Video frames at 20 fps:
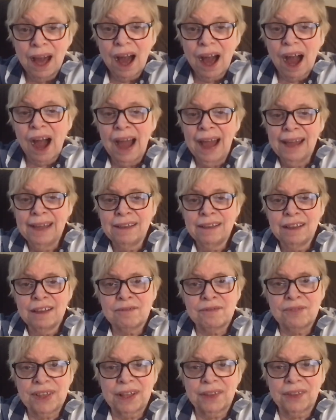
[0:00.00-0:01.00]
I
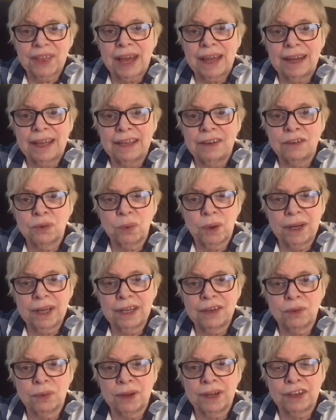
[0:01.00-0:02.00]
feel that in
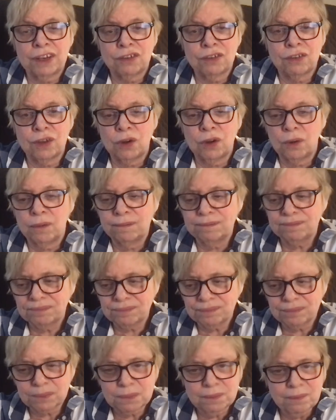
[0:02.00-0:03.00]
2022,
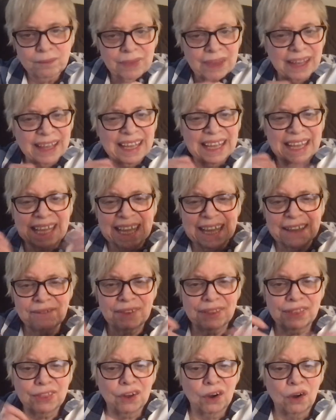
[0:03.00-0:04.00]

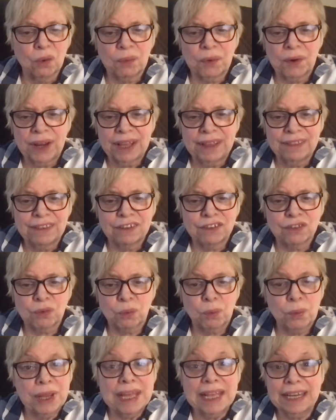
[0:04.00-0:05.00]
even though we're in this
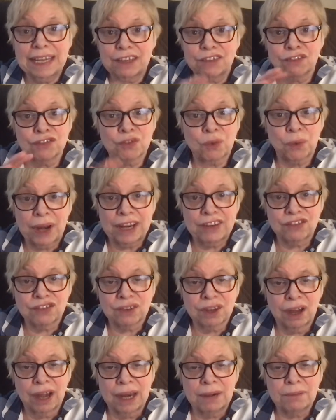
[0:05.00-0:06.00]
really strange
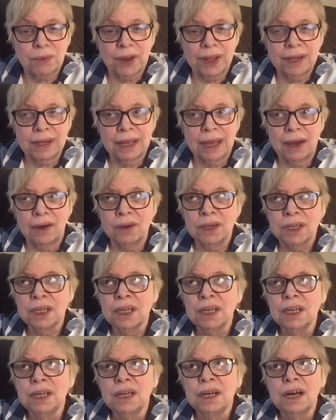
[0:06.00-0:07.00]
time right now,
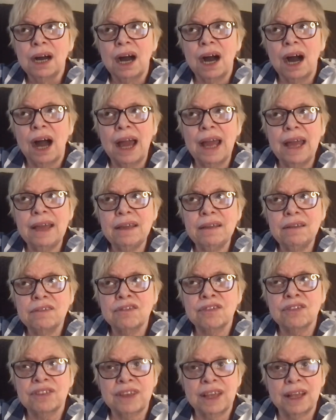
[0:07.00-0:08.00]
I
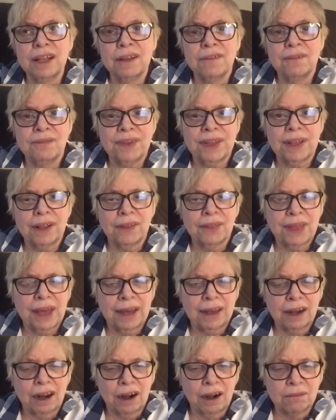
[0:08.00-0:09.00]
still feel
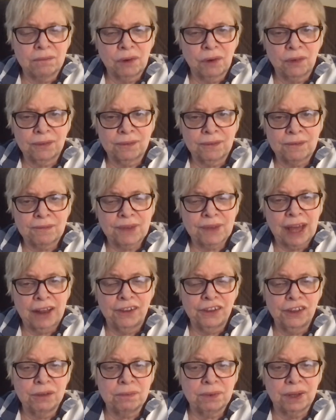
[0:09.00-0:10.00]
that our most
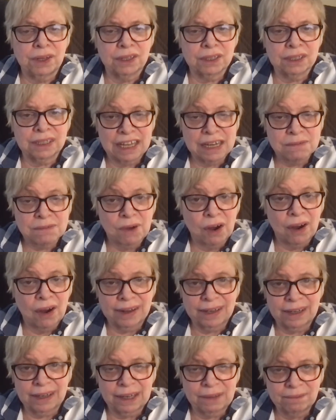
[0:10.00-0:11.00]
valuable
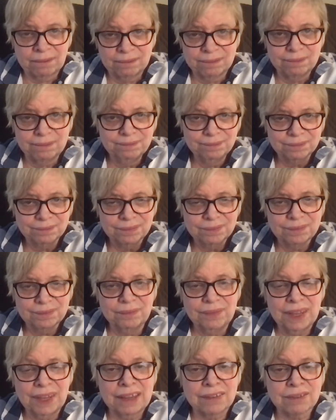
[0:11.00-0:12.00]
commodity
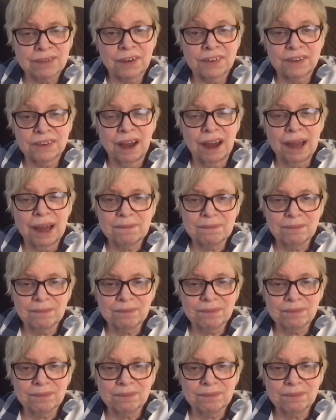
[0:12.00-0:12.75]
is our time.